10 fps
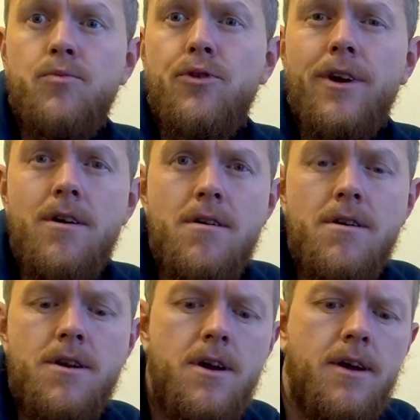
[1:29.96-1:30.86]
put it
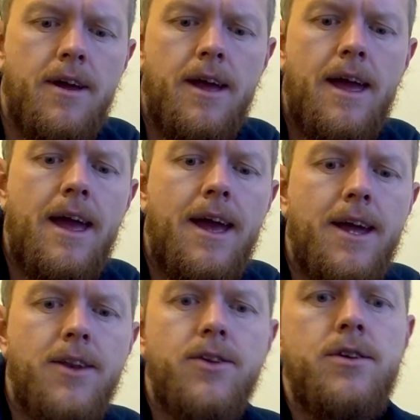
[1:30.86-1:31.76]
on,
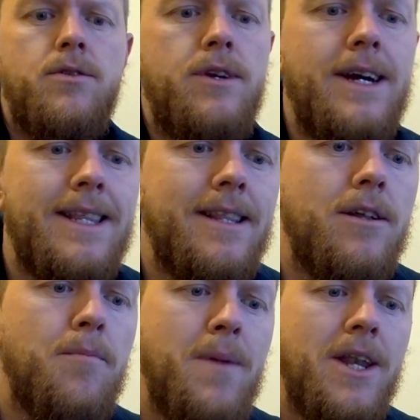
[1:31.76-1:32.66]
and you get the
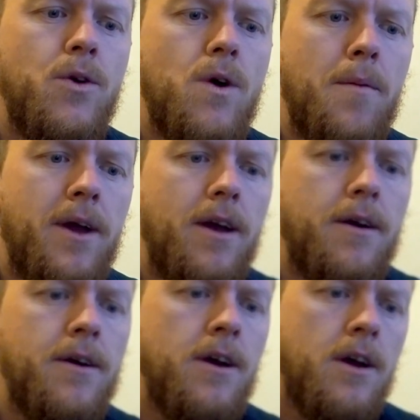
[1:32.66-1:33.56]
little menu up here.